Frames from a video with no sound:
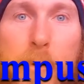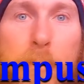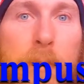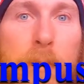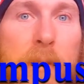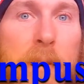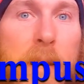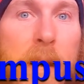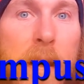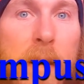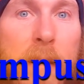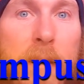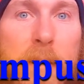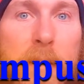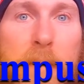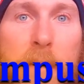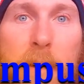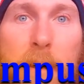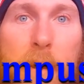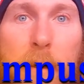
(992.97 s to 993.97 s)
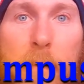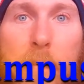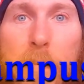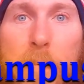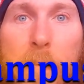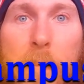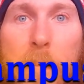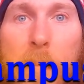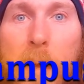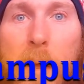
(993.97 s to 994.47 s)
two snakes
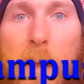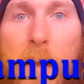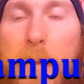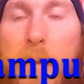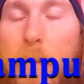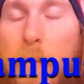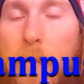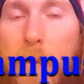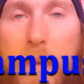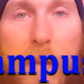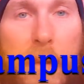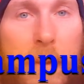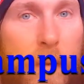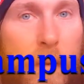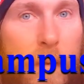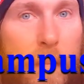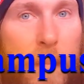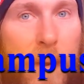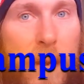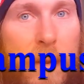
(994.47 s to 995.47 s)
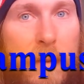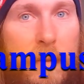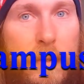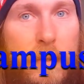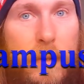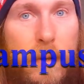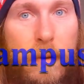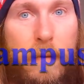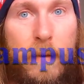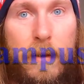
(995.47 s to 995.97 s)
um, uh, that were killed by his
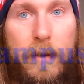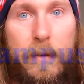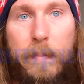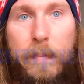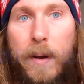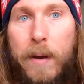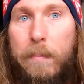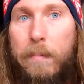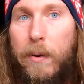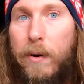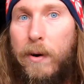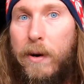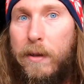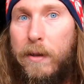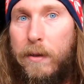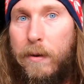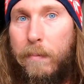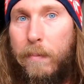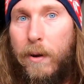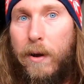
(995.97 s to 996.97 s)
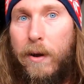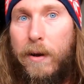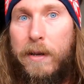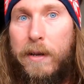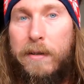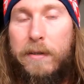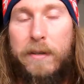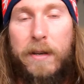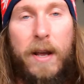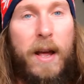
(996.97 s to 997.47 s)
servants by burning their
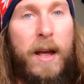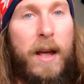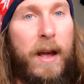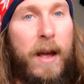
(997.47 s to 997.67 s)
bodies,